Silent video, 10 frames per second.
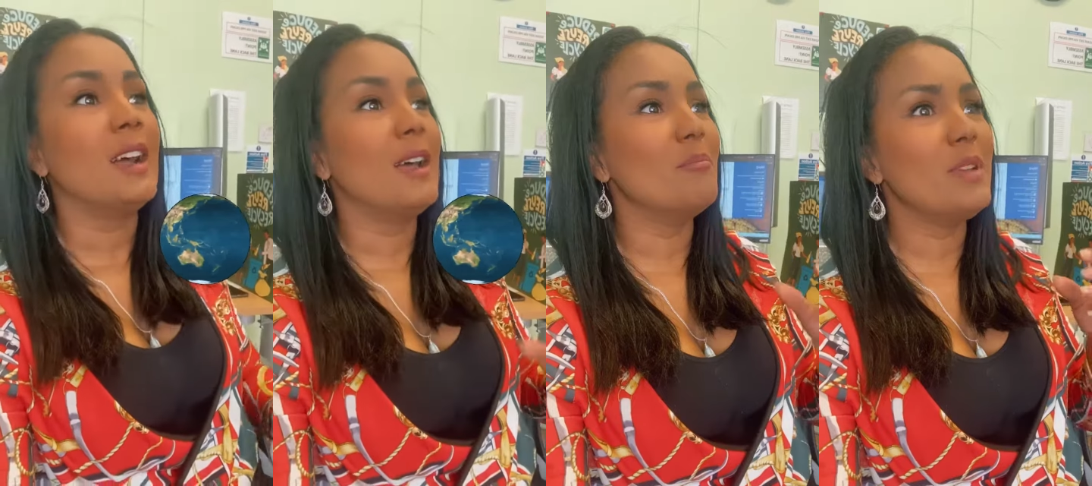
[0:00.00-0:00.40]

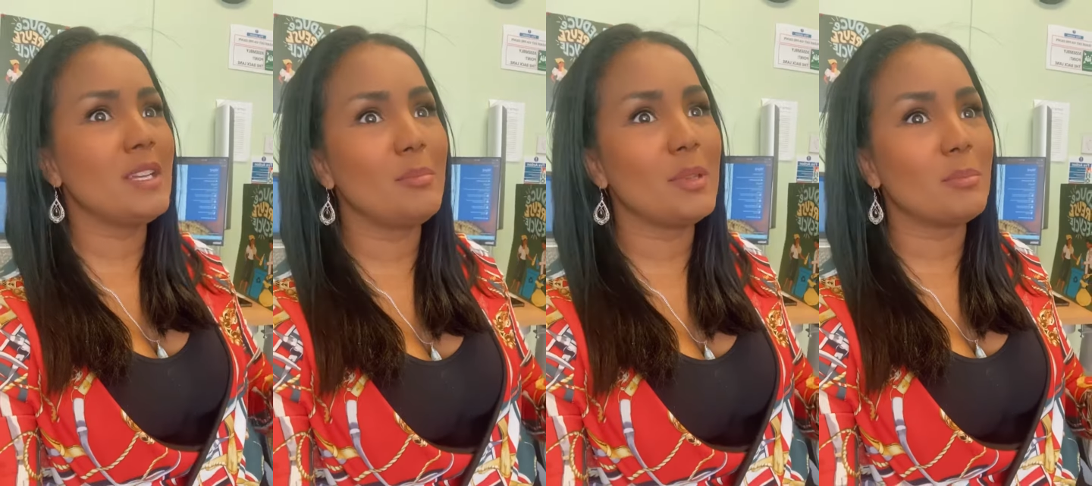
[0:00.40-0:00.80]
And
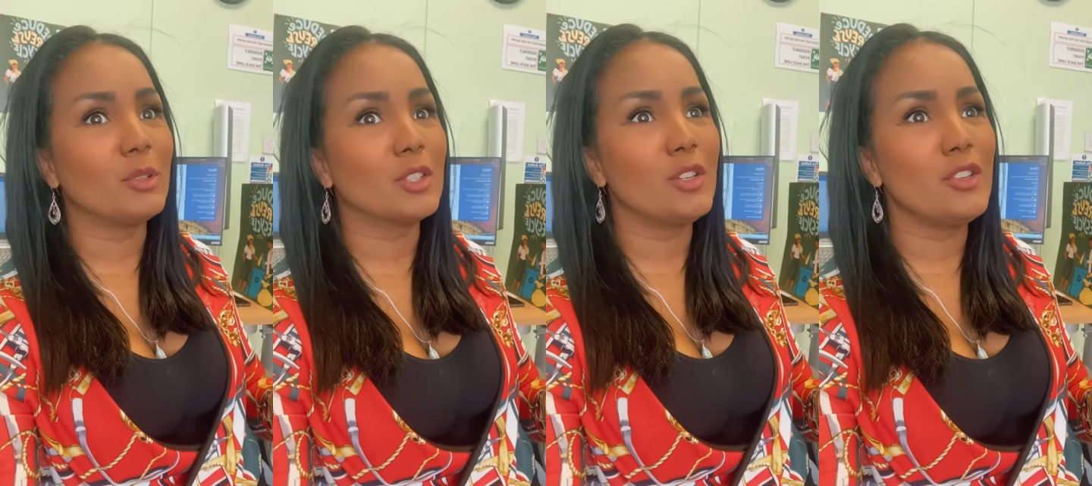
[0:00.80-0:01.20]
many people
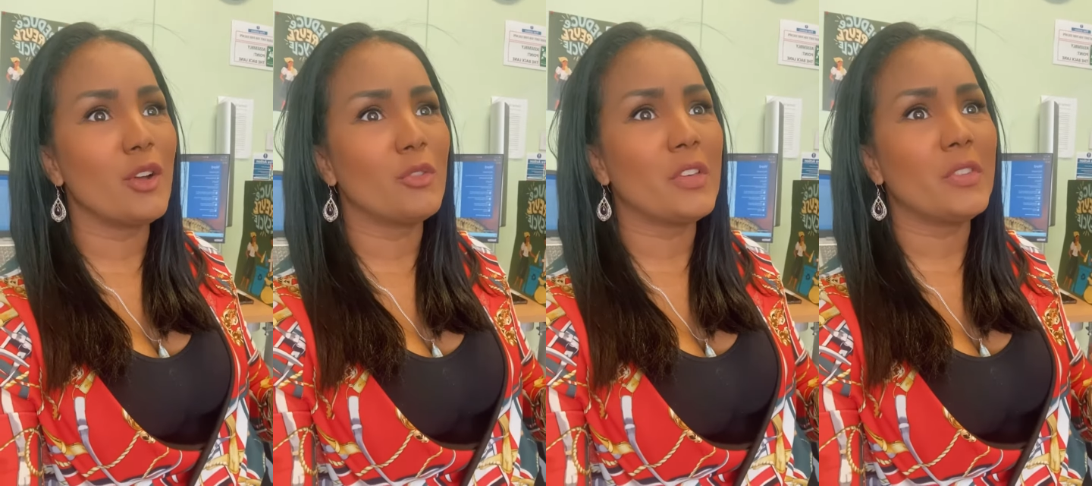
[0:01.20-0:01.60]
don't
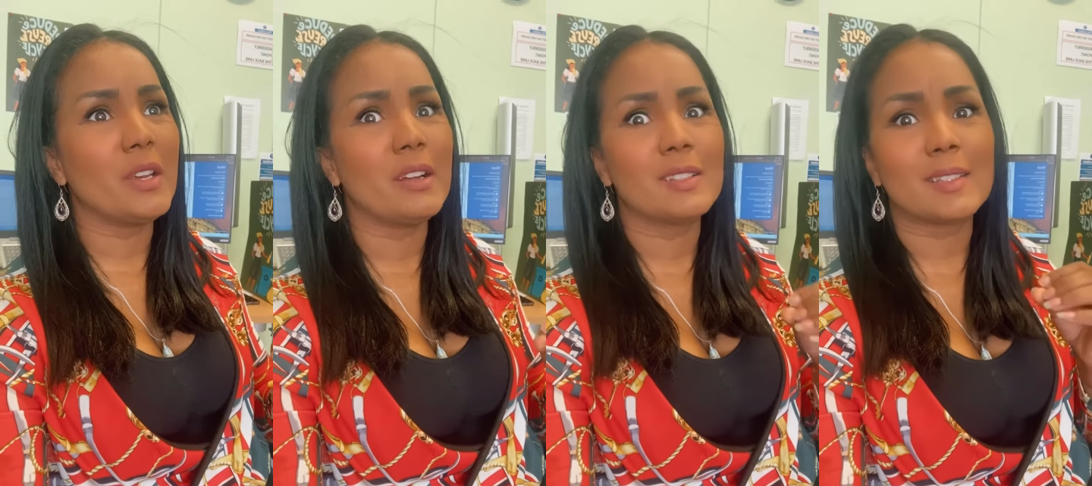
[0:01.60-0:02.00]
know that
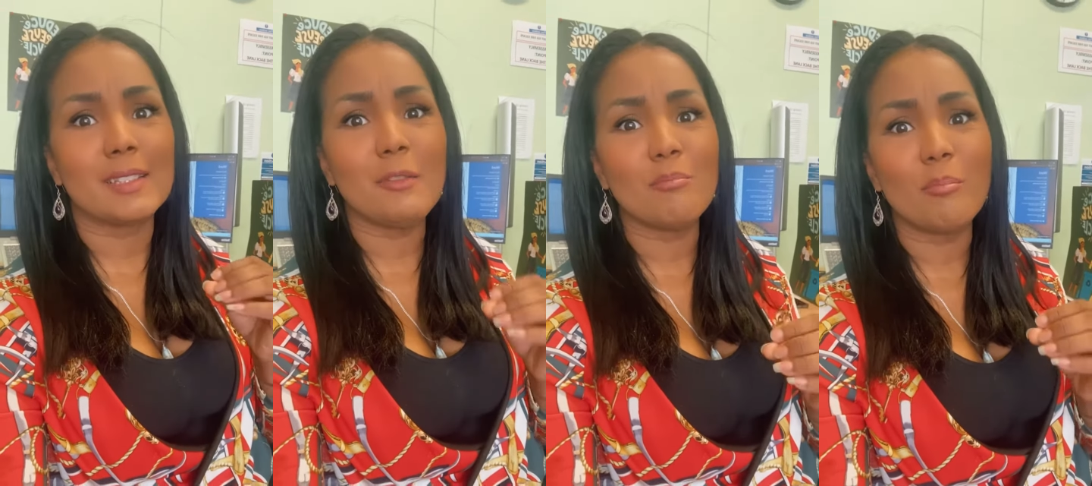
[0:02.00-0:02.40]
there are
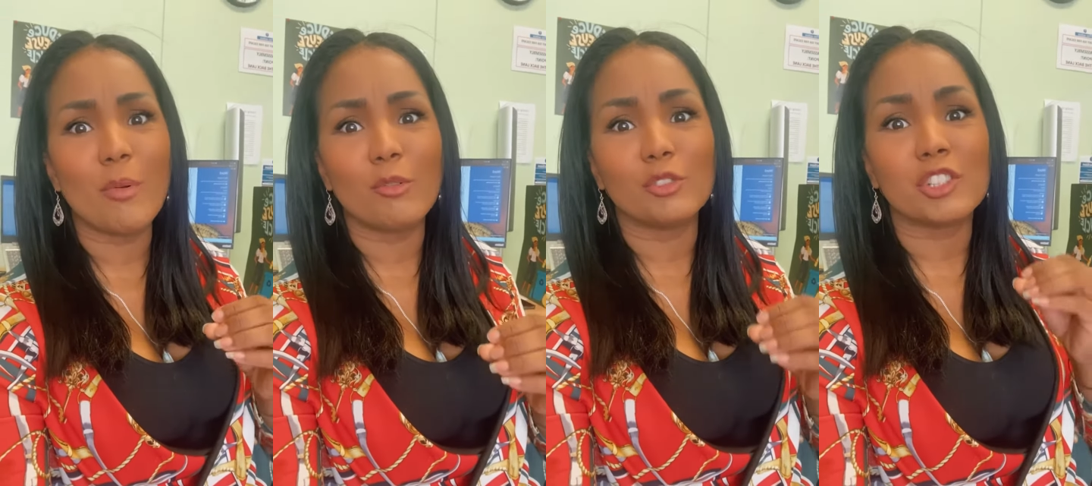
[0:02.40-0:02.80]

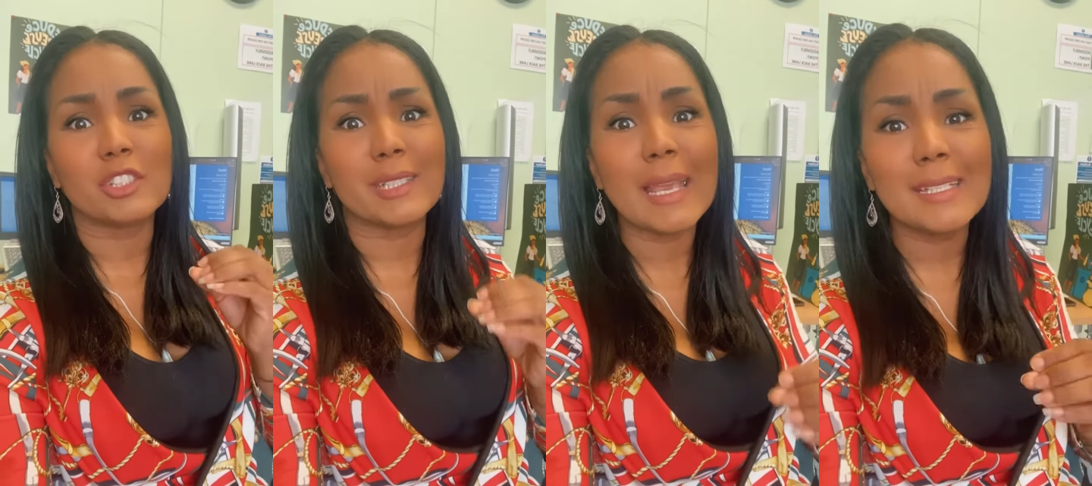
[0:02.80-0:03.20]
simple
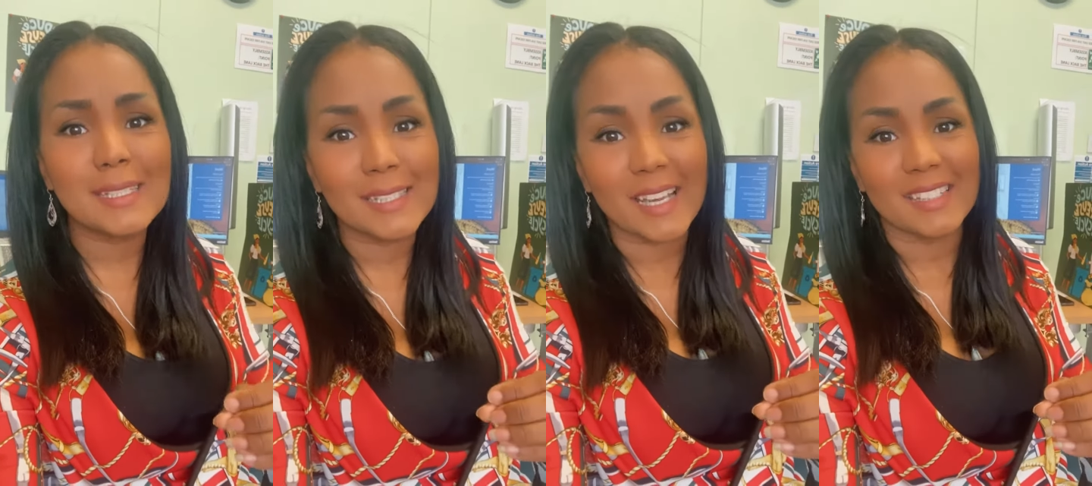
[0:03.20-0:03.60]

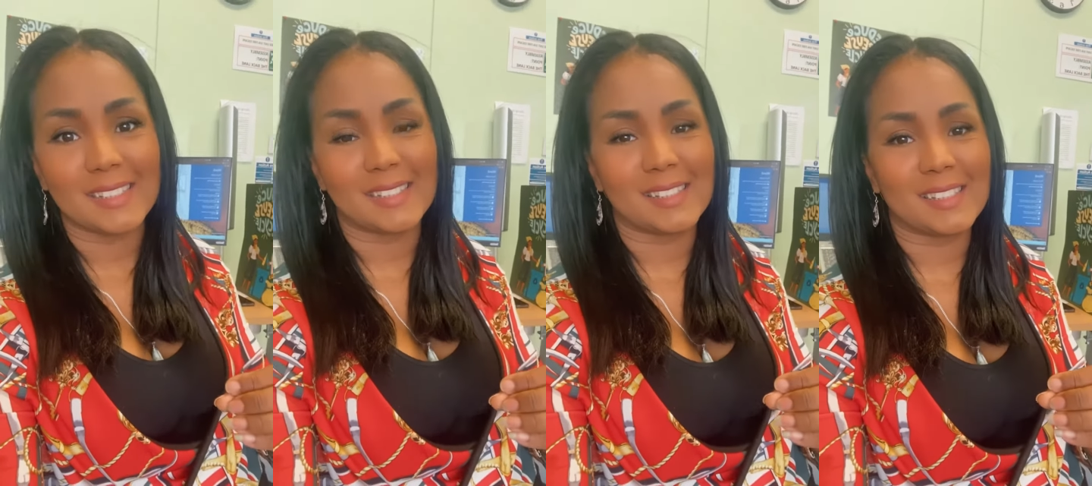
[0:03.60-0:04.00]

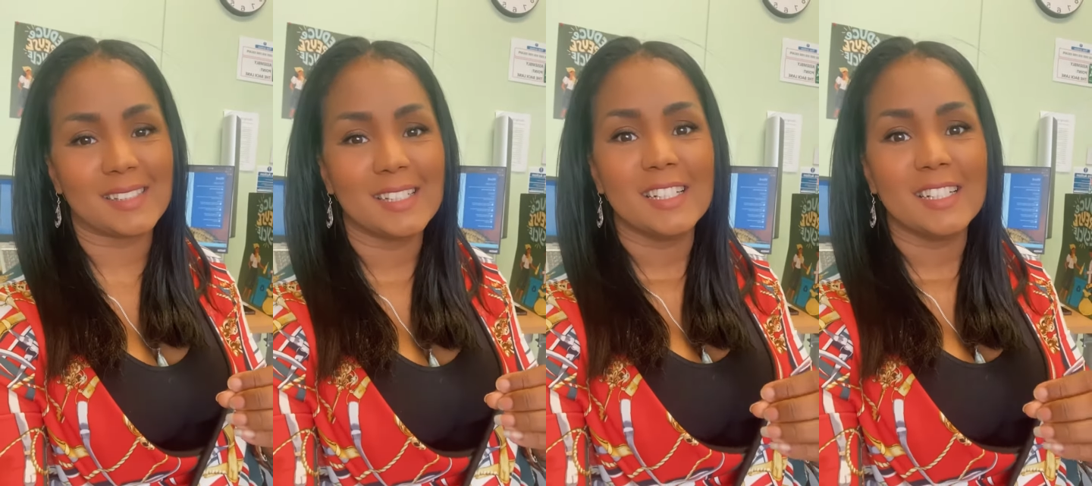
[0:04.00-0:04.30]
changes,